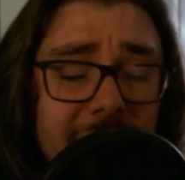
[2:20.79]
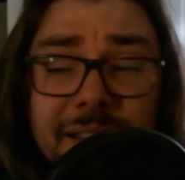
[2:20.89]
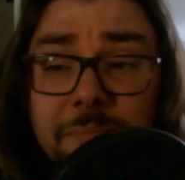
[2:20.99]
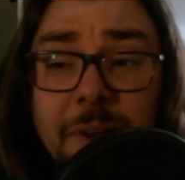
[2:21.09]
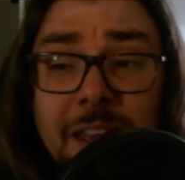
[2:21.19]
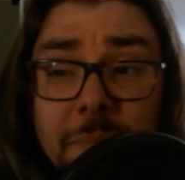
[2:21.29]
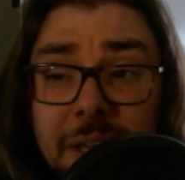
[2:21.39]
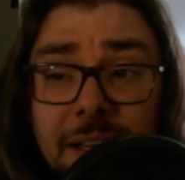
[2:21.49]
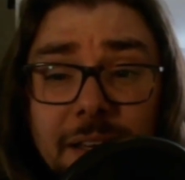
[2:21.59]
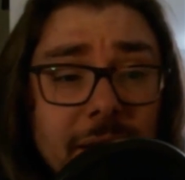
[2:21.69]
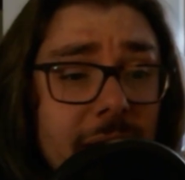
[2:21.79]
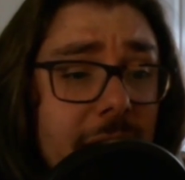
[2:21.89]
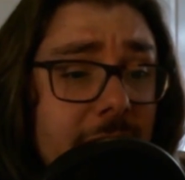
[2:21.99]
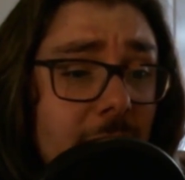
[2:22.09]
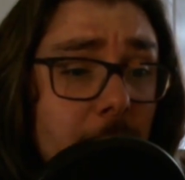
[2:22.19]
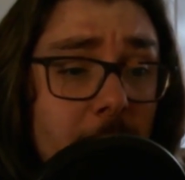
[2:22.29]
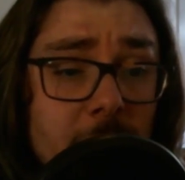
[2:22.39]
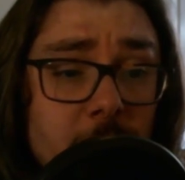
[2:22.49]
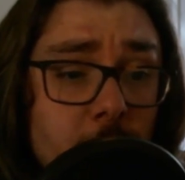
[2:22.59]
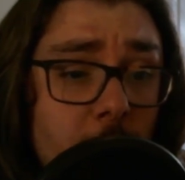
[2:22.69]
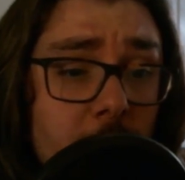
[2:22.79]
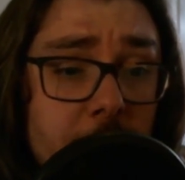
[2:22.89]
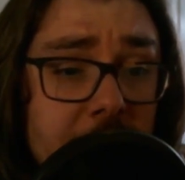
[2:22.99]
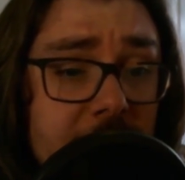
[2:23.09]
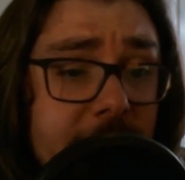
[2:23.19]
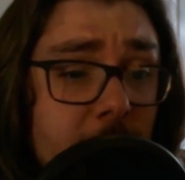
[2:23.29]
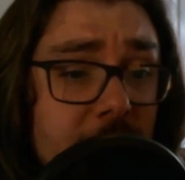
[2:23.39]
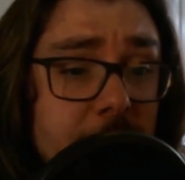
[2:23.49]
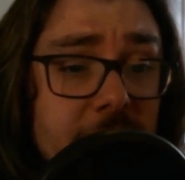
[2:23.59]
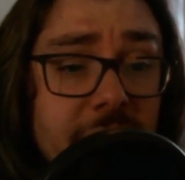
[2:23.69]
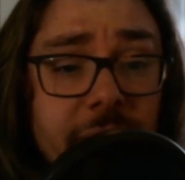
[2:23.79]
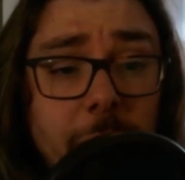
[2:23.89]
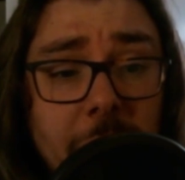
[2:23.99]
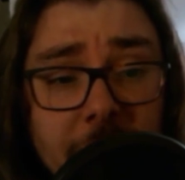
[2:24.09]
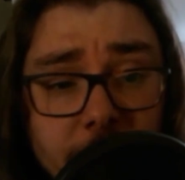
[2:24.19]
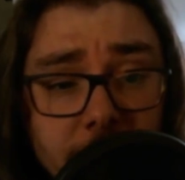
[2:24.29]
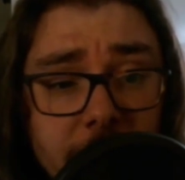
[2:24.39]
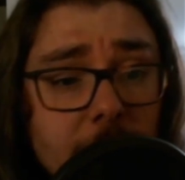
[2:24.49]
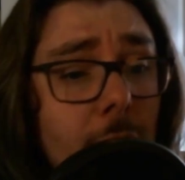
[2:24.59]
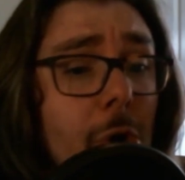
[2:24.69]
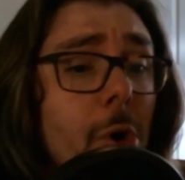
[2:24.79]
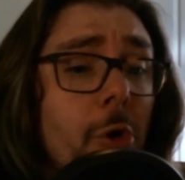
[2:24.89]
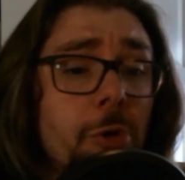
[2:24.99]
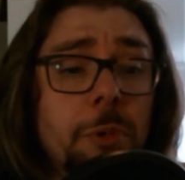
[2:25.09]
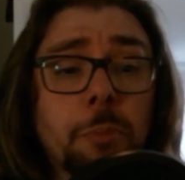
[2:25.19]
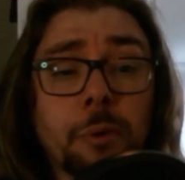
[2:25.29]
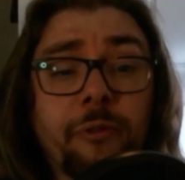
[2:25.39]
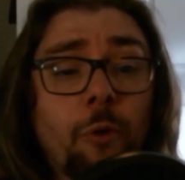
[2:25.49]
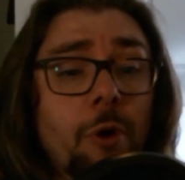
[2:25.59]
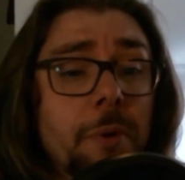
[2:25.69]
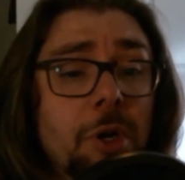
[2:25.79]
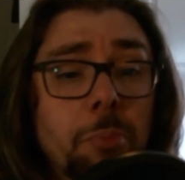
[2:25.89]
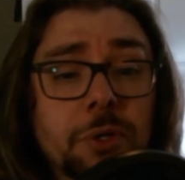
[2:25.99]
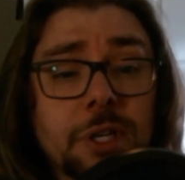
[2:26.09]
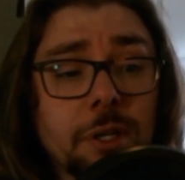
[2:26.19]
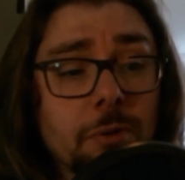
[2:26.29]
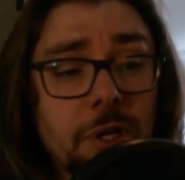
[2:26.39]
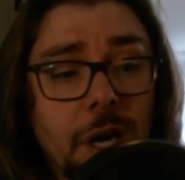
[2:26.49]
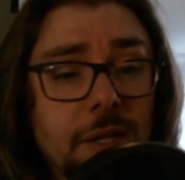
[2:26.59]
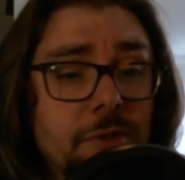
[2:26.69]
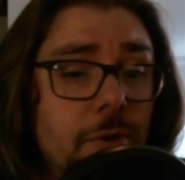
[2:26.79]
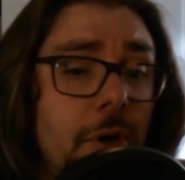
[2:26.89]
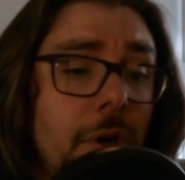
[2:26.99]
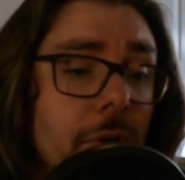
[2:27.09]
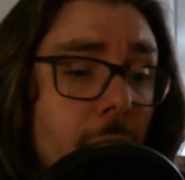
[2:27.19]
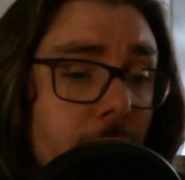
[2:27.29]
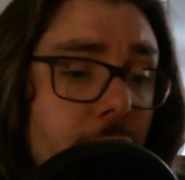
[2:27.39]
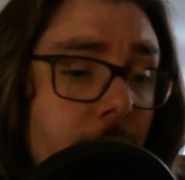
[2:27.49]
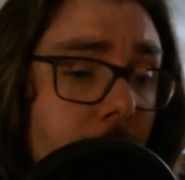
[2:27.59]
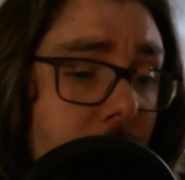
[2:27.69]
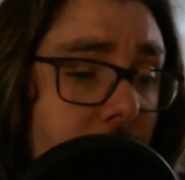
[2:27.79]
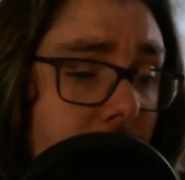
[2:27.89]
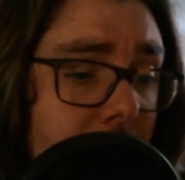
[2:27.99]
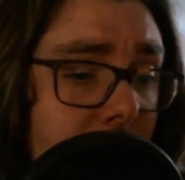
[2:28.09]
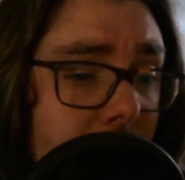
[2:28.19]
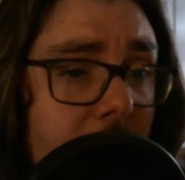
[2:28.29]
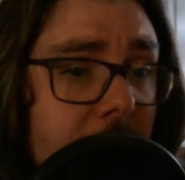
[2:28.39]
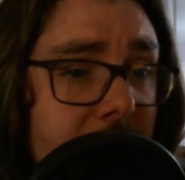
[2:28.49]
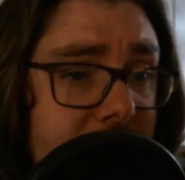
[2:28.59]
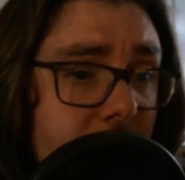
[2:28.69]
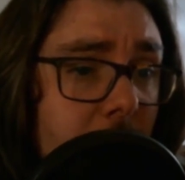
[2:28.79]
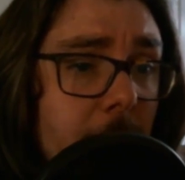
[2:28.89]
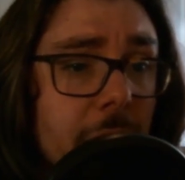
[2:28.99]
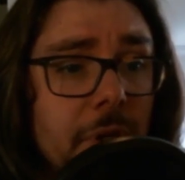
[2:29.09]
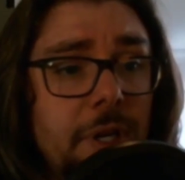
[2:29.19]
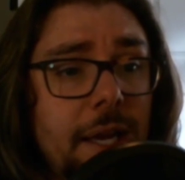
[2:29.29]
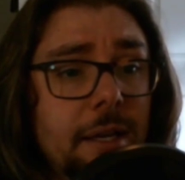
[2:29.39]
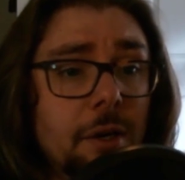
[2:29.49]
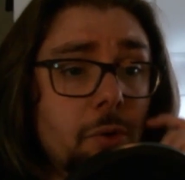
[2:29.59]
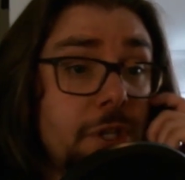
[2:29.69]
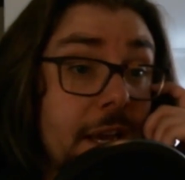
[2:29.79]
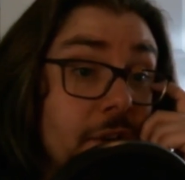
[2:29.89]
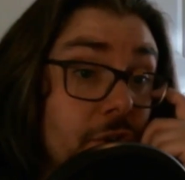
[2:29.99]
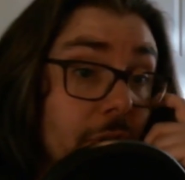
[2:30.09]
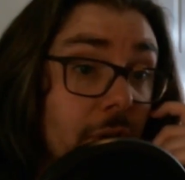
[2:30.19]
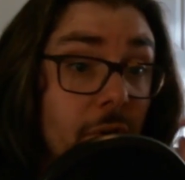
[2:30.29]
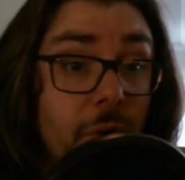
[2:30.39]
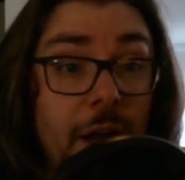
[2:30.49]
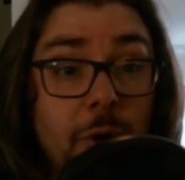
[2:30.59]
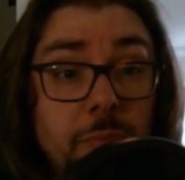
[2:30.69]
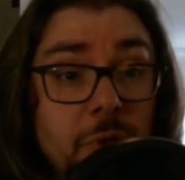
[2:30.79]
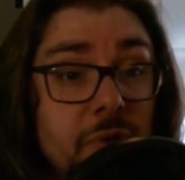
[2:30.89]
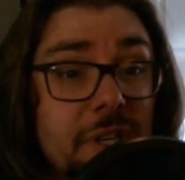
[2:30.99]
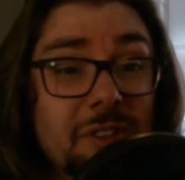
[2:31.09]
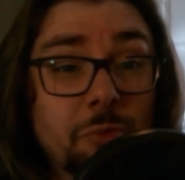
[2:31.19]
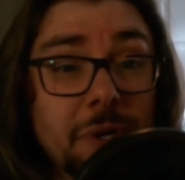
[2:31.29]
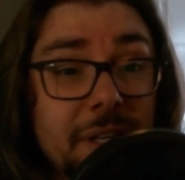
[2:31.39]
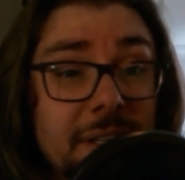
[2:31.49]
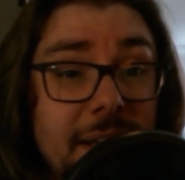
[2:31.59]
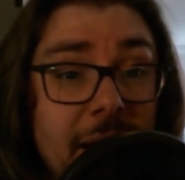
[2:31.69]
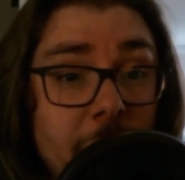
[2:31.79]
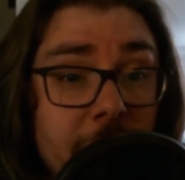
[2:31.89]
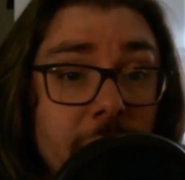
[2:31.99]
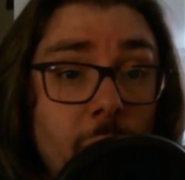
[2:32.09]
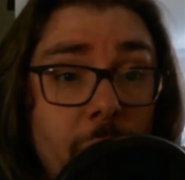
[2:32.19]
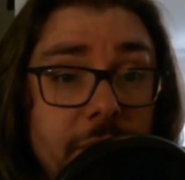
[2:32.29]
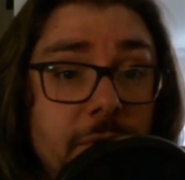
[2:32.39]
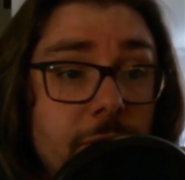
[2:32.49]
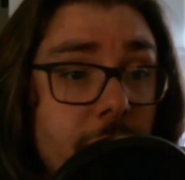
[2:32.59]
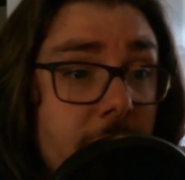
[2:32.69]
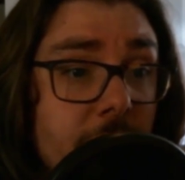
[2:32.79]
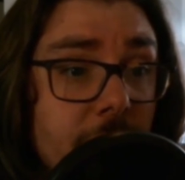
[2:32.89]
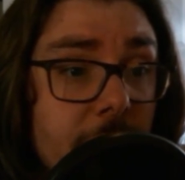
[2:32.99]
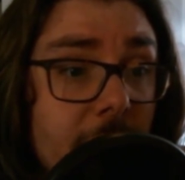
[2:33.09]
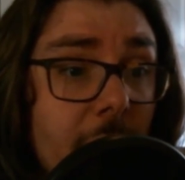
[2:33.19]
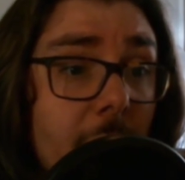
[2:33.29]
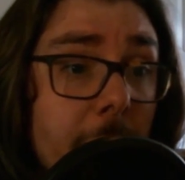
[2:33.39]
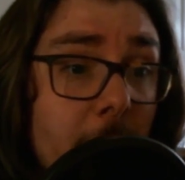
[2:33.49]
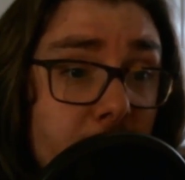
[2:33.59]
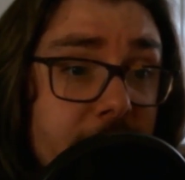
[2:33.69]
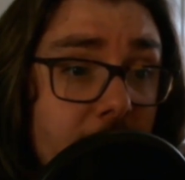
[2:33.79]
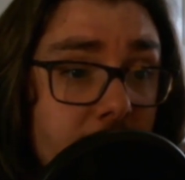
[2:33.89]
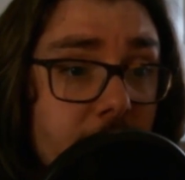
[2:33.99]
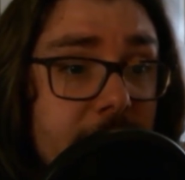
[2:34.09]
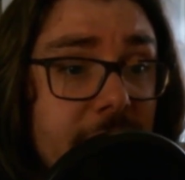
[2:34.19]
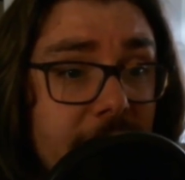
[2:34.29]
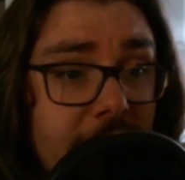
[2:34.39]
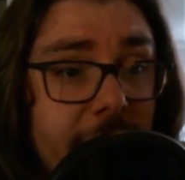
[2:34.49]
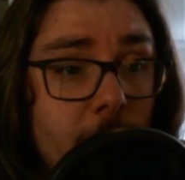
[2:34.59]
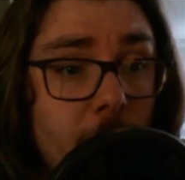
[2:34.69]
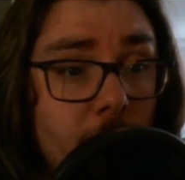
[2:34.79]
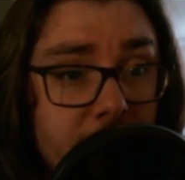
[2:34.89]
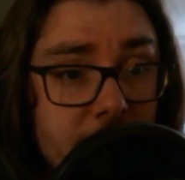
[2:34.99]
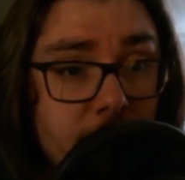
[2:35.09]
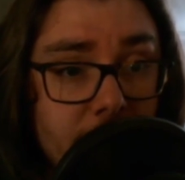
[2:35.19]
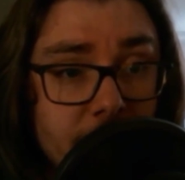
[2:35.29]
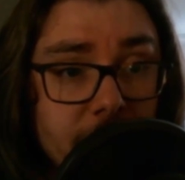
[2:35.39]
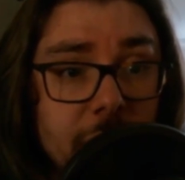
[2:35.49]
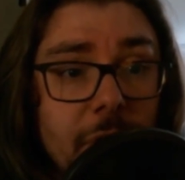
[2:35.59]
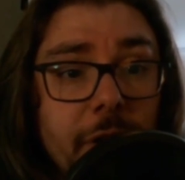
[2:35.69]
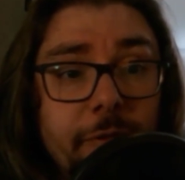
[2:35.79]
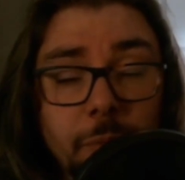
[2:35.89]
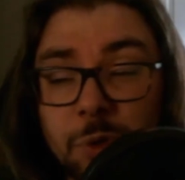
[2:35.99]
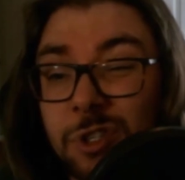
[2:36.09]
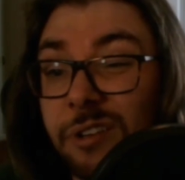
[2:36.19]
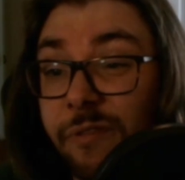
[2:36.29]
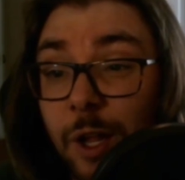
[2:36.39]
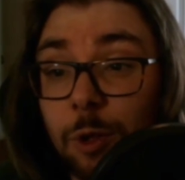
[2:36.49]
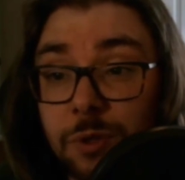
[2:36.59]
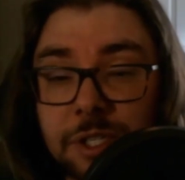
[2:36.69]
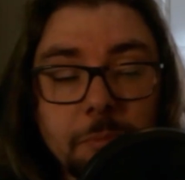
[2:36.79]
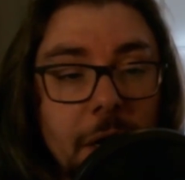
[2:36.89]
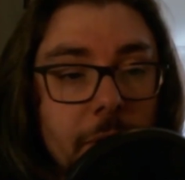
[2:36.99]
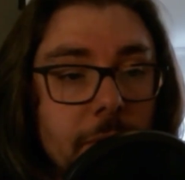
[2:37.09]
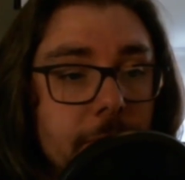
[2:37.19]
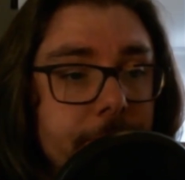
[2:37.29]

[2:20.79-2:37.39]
This may mean that the composer wrote a piece for a specific patron or to be performed in a particular concert hall or church. Next, we will look at notation, or how music is written down in the Western tradition. Most countries that have a written tradition for music follow this model.